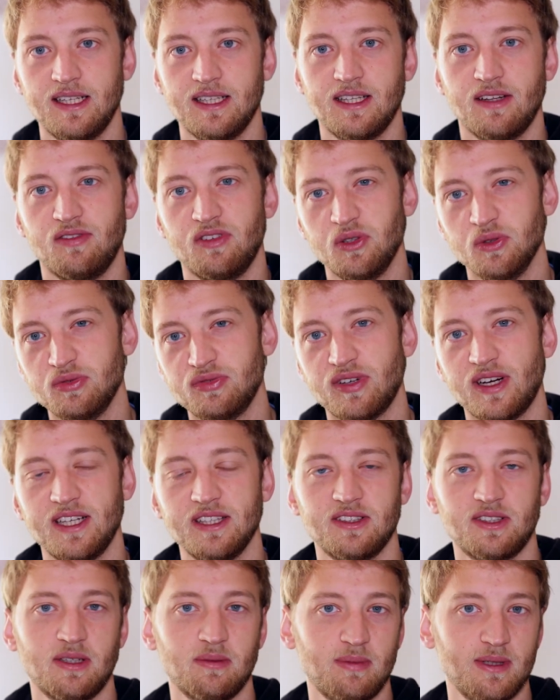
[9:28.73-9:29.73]

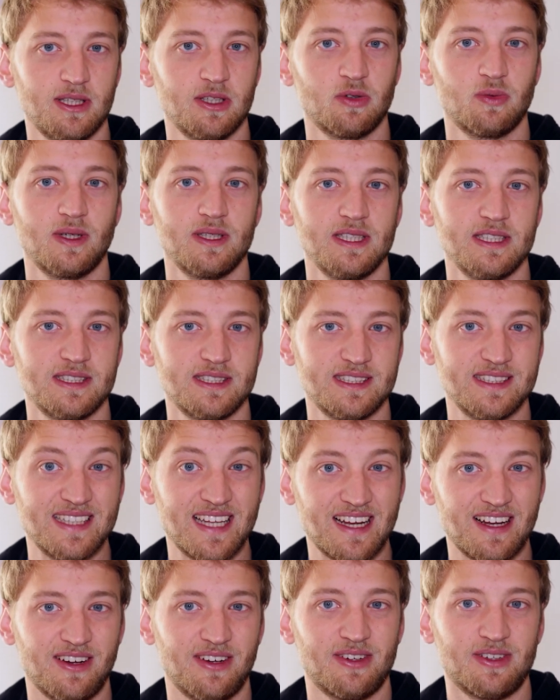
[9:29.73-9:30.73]
viewfinder, the bigger one is,
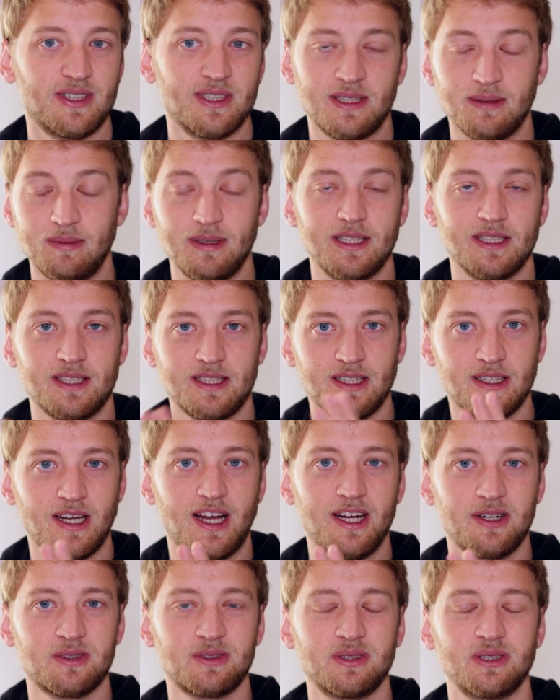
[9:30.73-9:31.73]
the
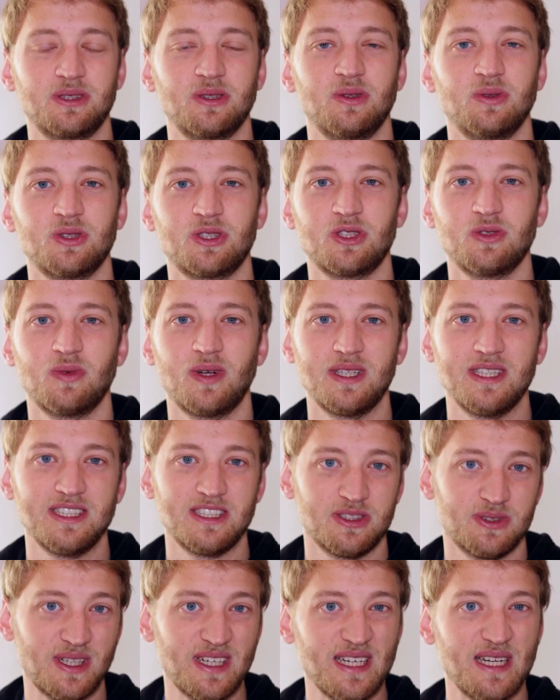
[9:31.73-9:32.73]
higher resolution one
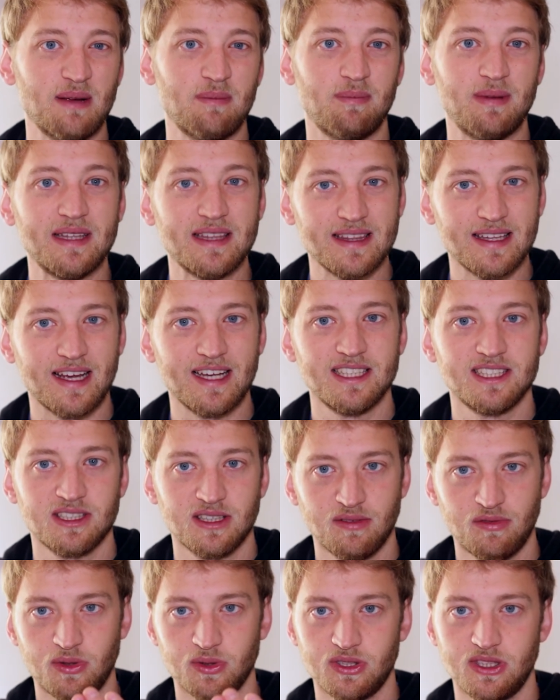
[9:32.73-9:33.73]
is really a bit nicer
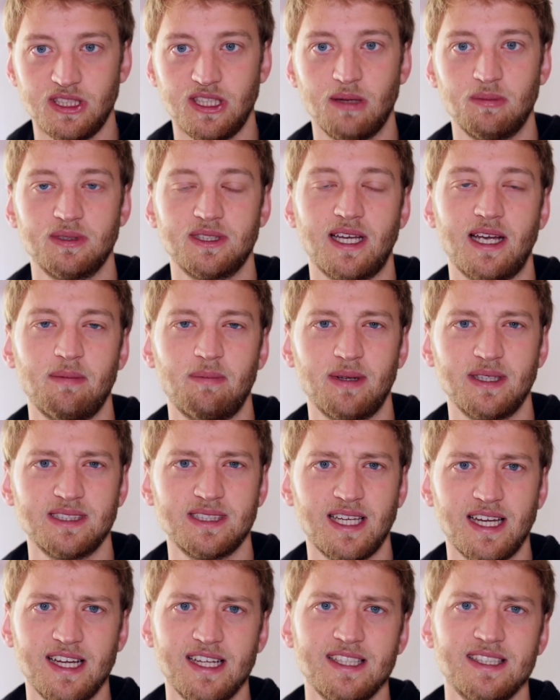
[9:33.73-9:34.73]
if you see them side by
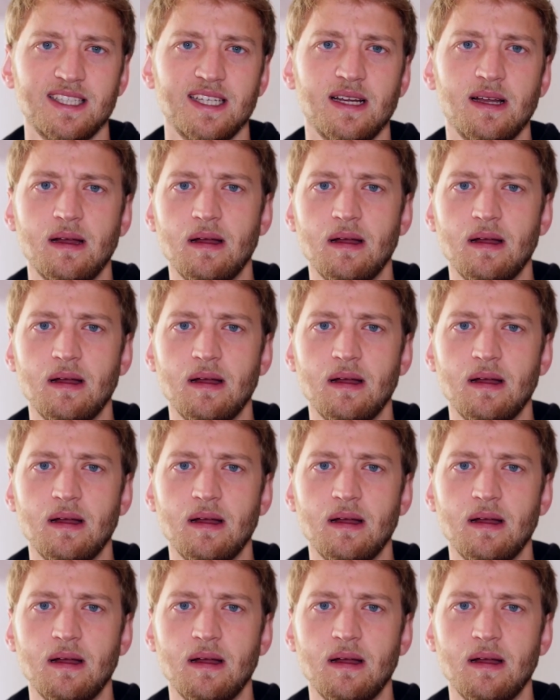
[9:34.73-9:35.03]
side.